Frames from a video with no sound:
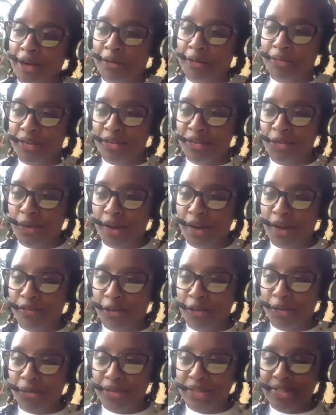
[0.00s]
up these white
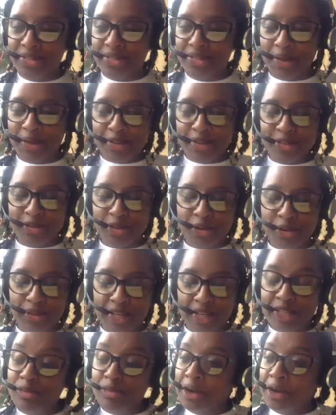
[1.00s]
folks. So
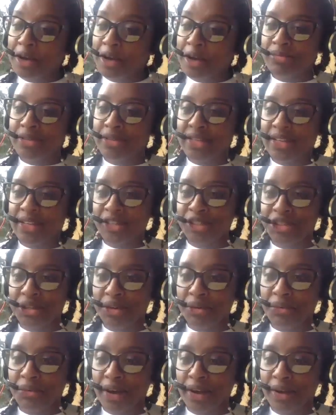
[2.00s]
let's bring up D and
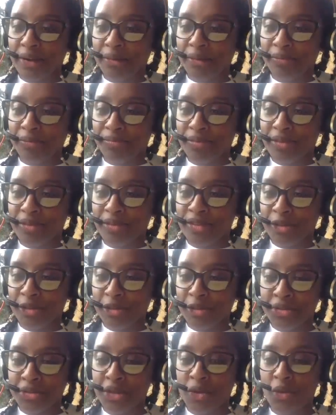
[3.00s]
G, right? Mm-hmm.
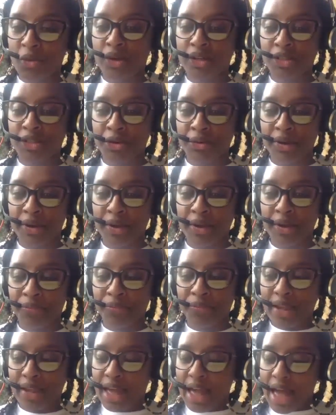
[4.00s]
Deleuze and Guattari.
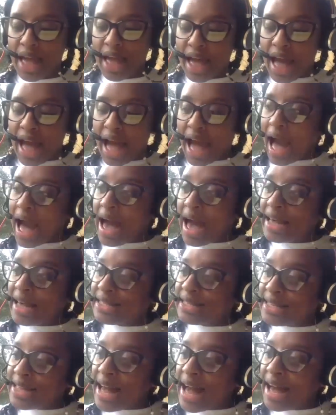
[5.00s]
Mm-hmm. I
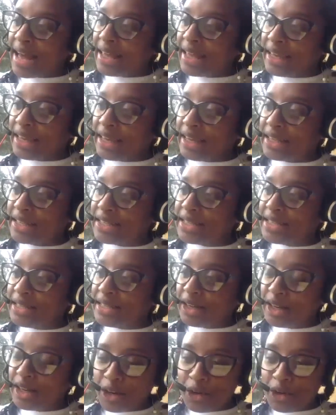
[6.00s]
sat in
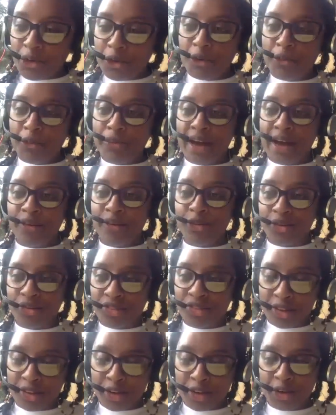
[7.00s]
study group after
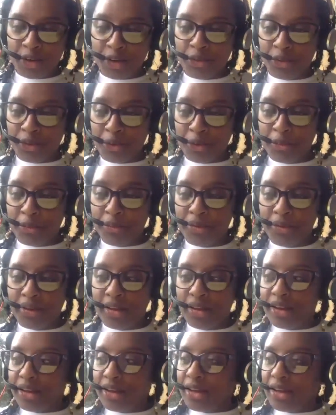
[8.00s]
study group
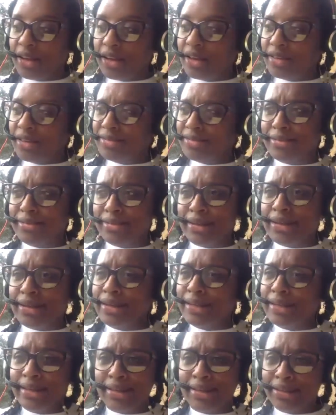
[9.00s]
like,
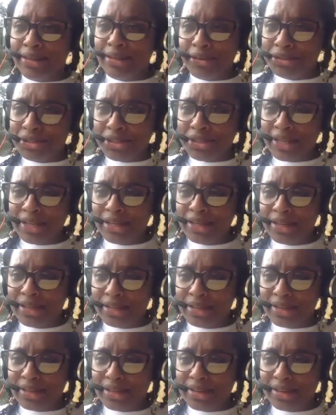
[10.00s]
studying their
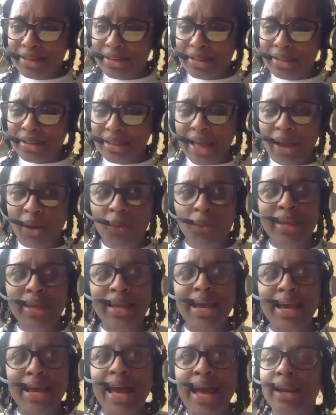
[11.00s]
shit. Like we
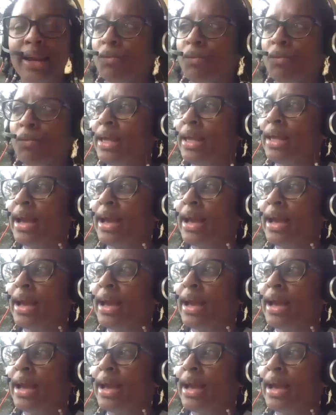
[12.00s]
got a we